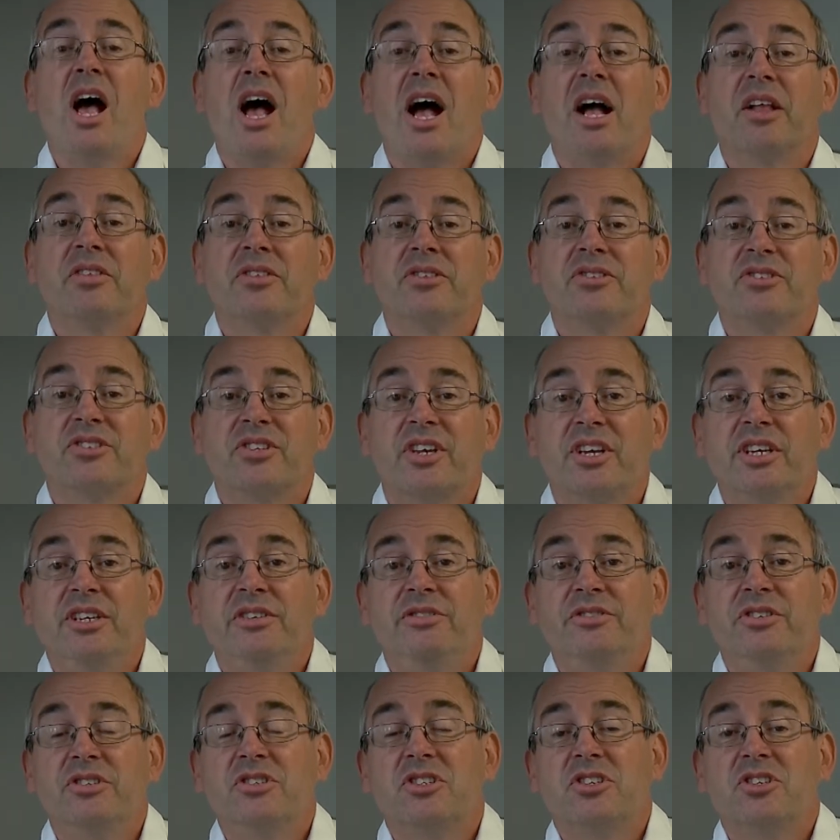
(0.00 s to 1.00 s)
and
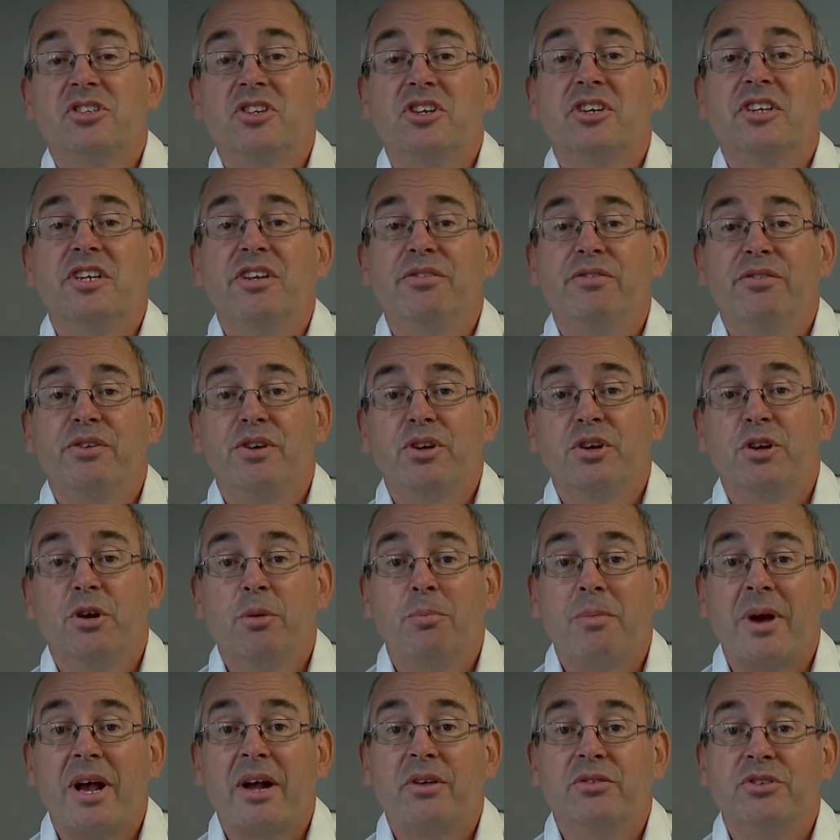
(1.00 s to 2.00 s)
saved us a significant
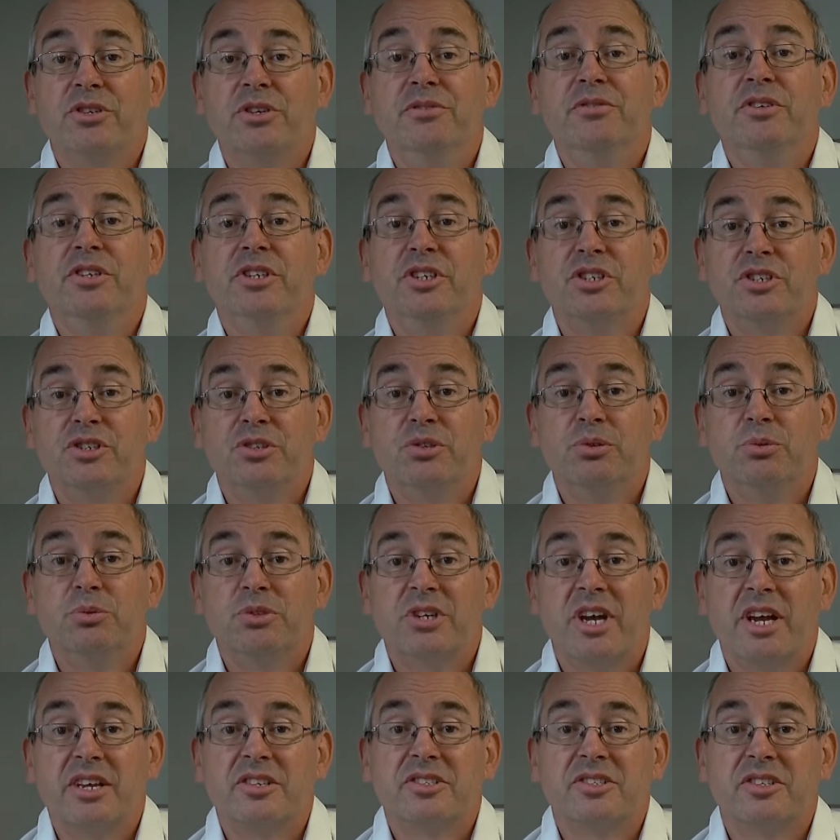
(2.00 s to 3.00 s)
amount of additional
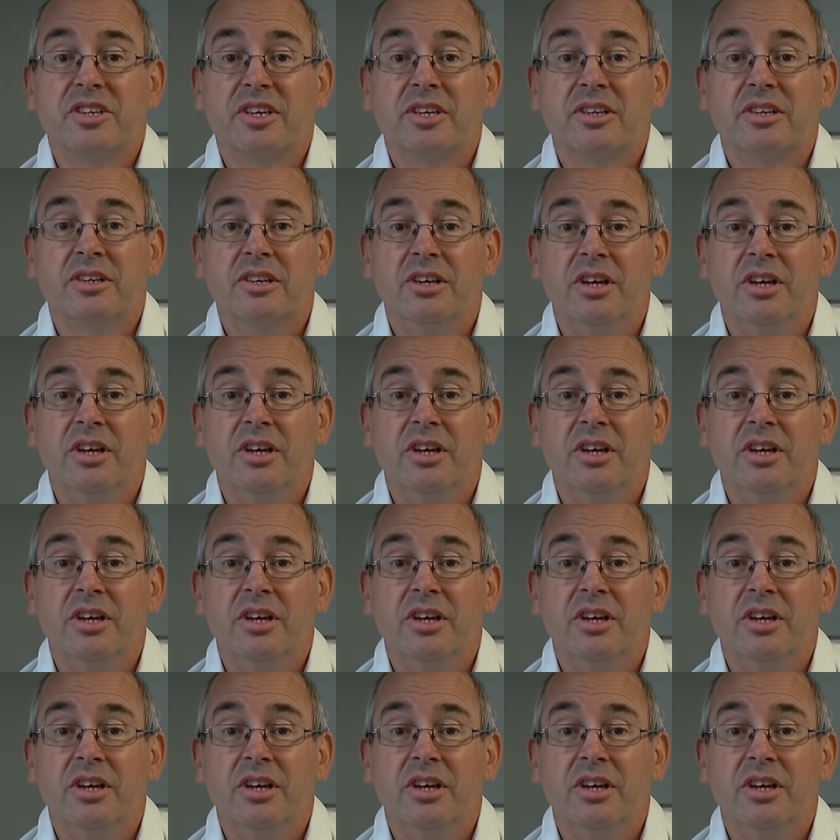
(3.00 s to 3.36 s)
testing.